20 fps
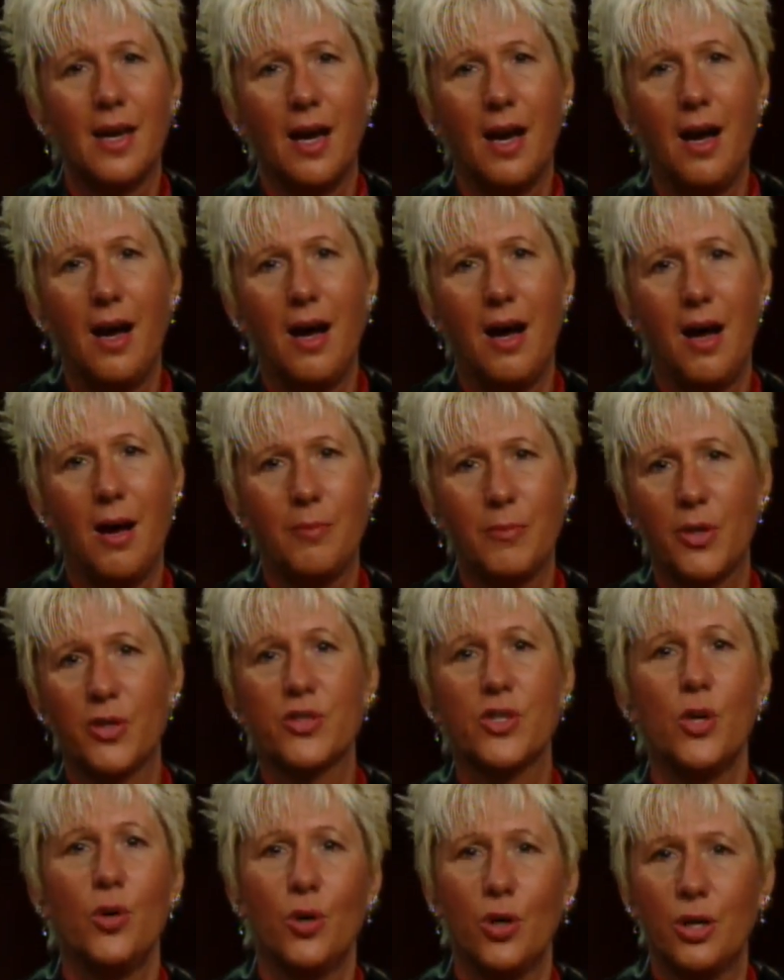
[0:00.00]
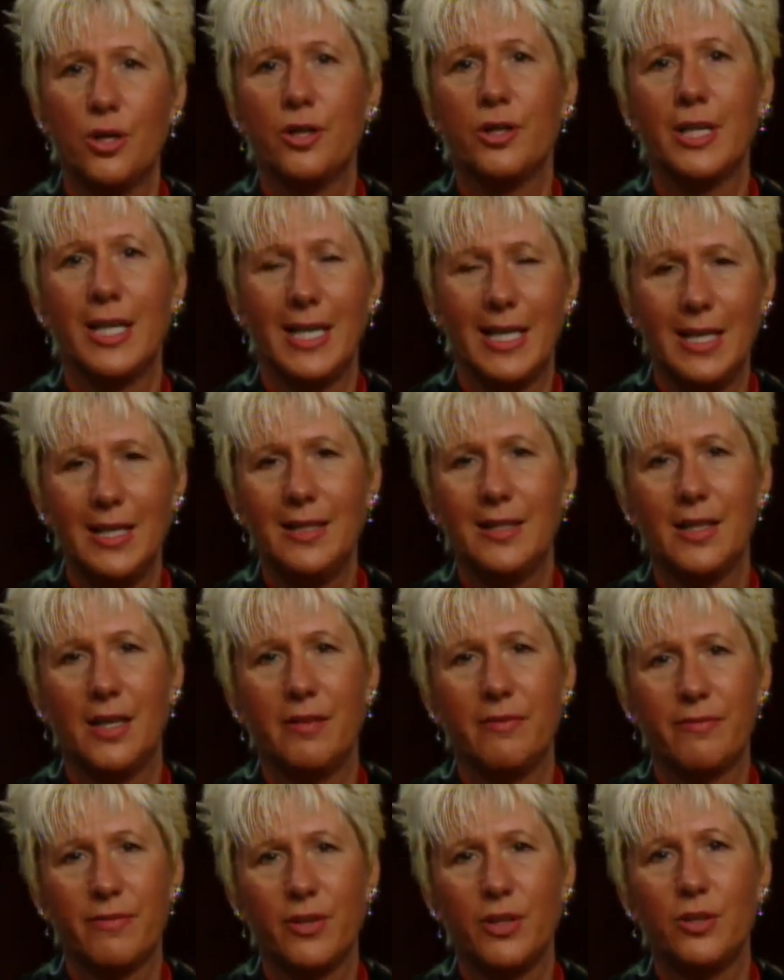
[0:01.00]
Um, there's no earned
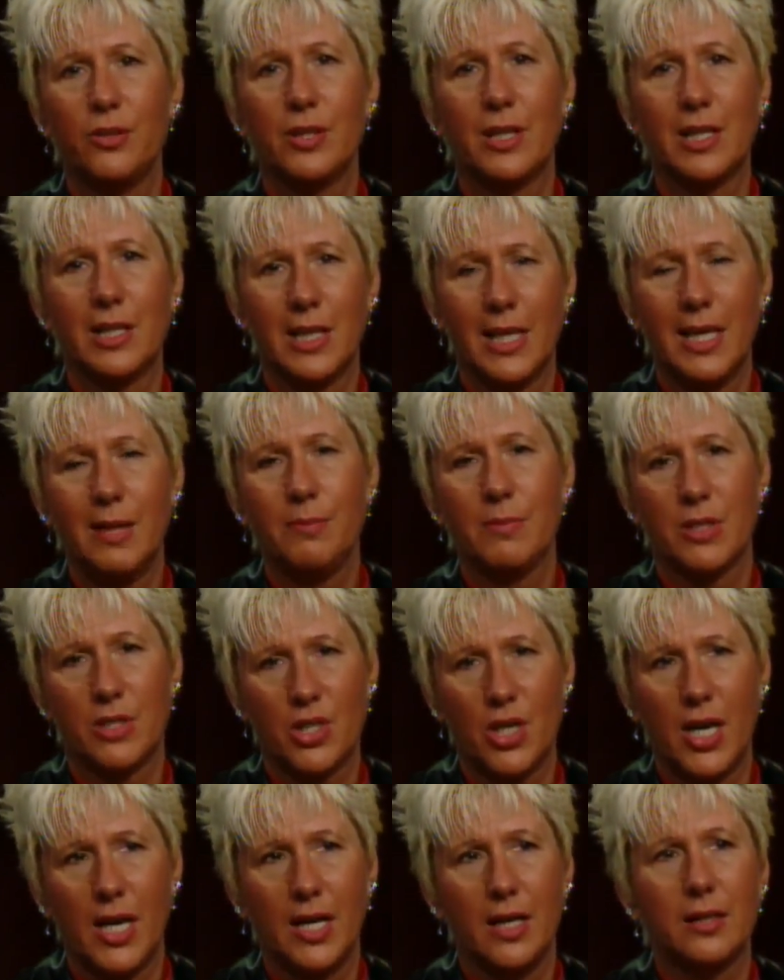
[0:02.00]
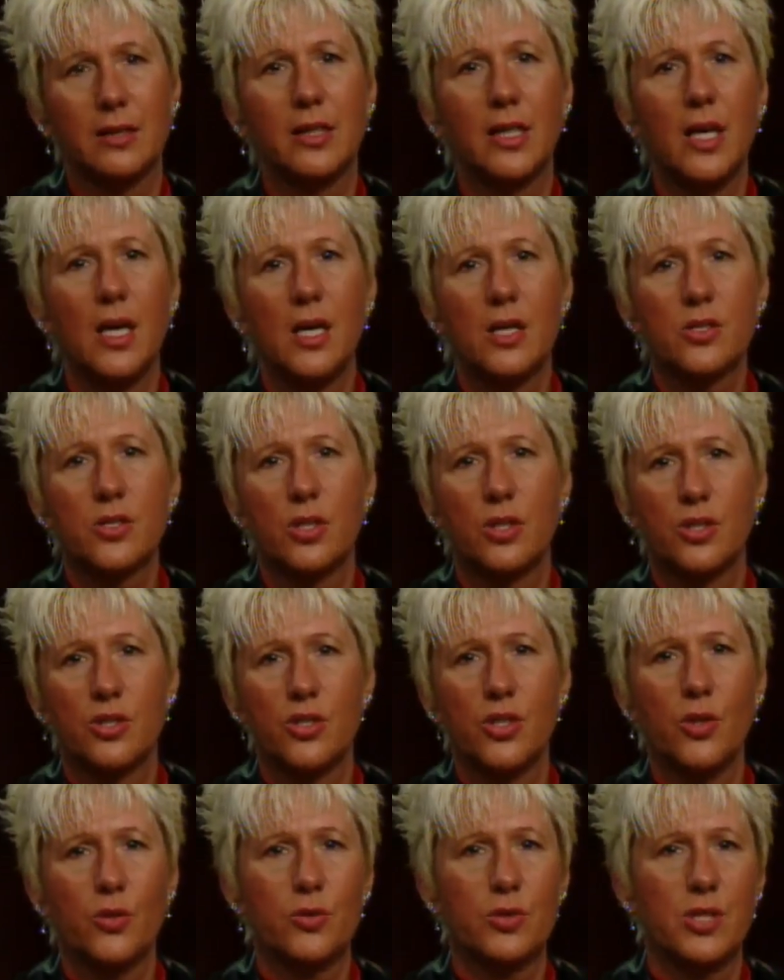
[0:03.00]
income for you to claim the child, so there's
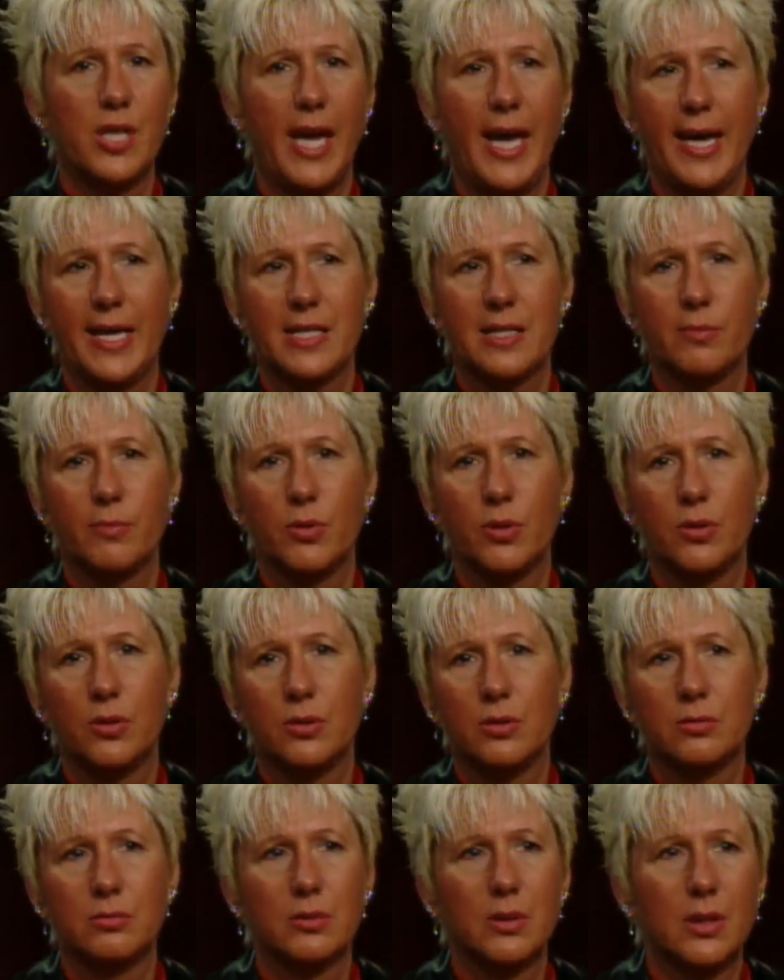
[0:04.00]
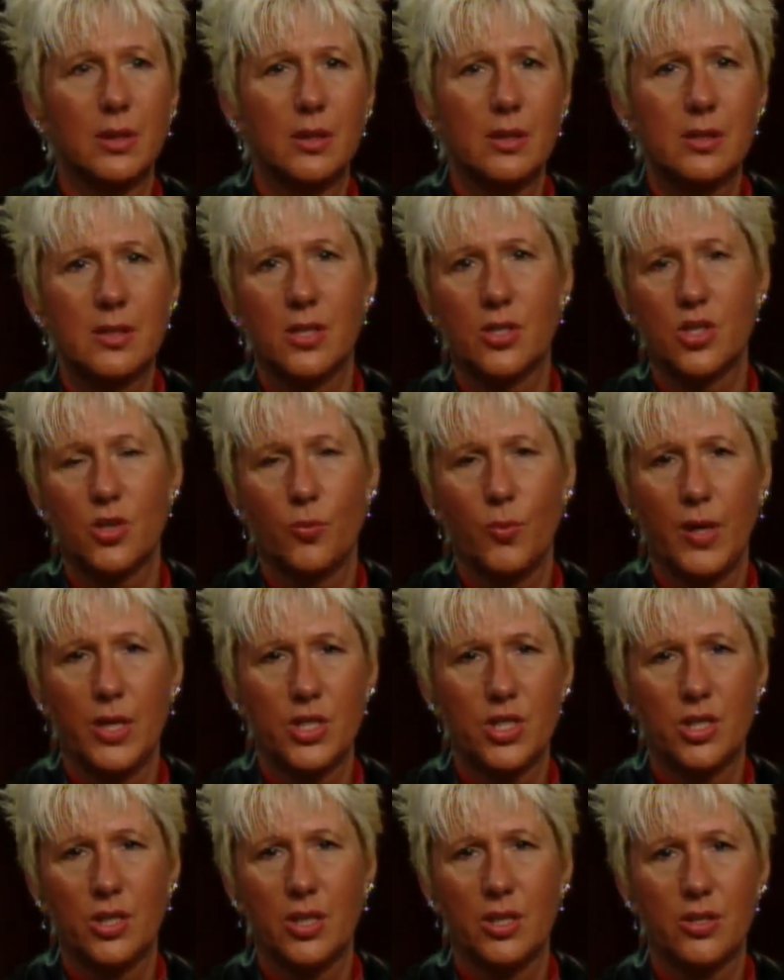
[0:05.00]
no taxable
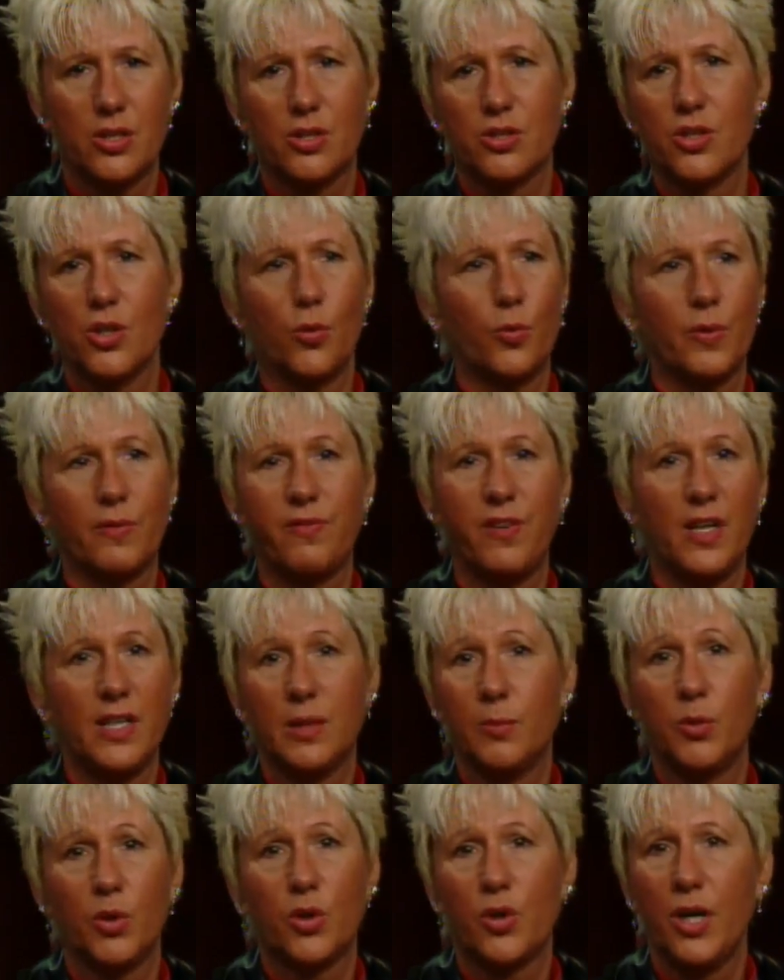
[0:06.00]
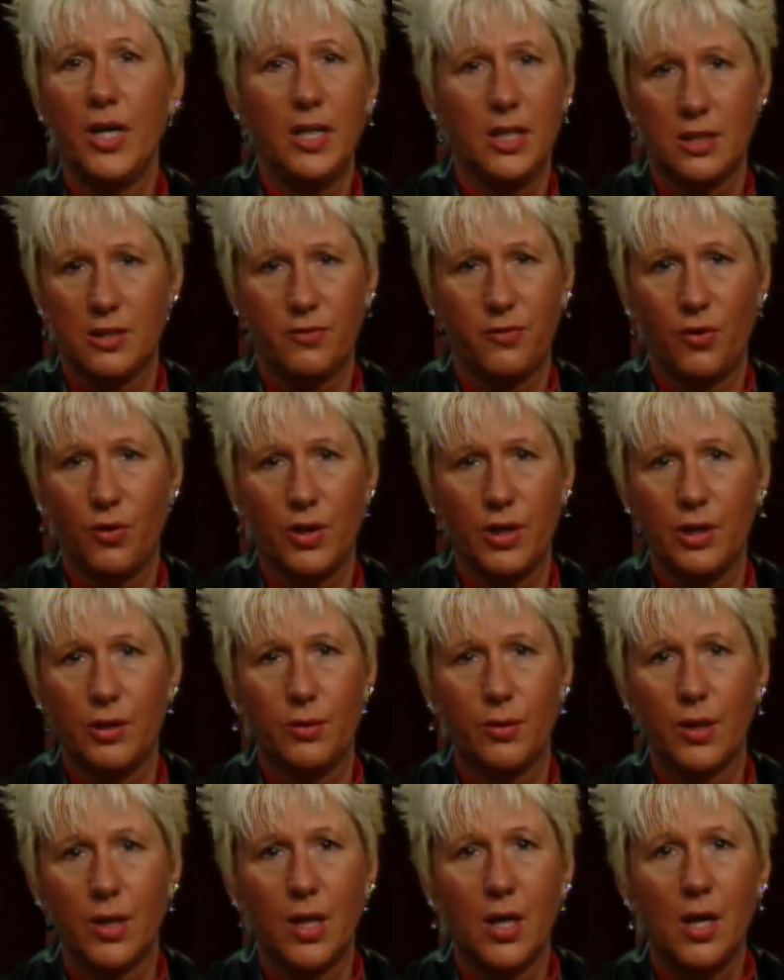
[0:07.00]
situation that there's no refundable credits for you.